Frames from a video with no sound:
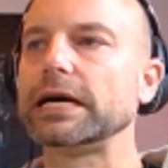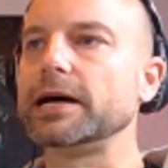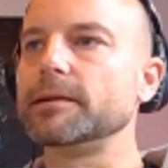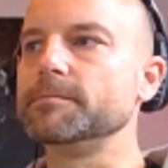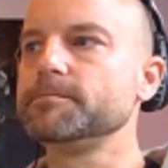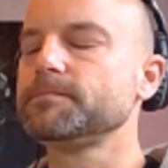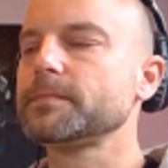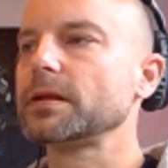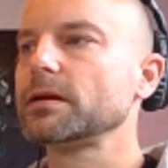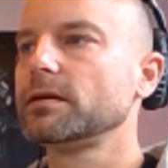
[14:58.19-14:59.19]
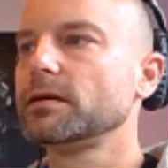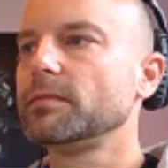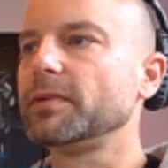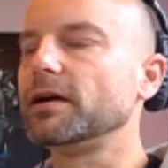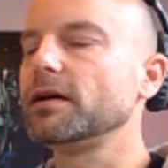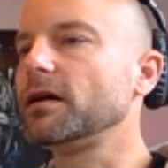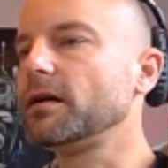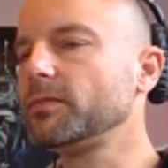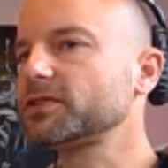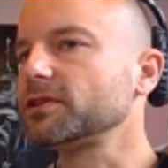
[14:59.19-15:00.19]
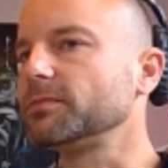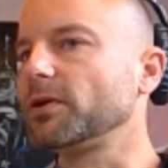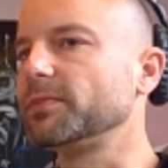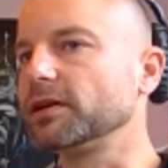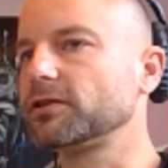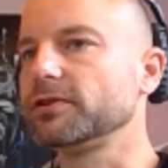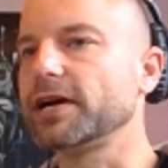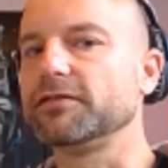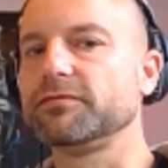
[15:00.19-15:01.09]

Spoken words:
Um, but I'm also probably a creative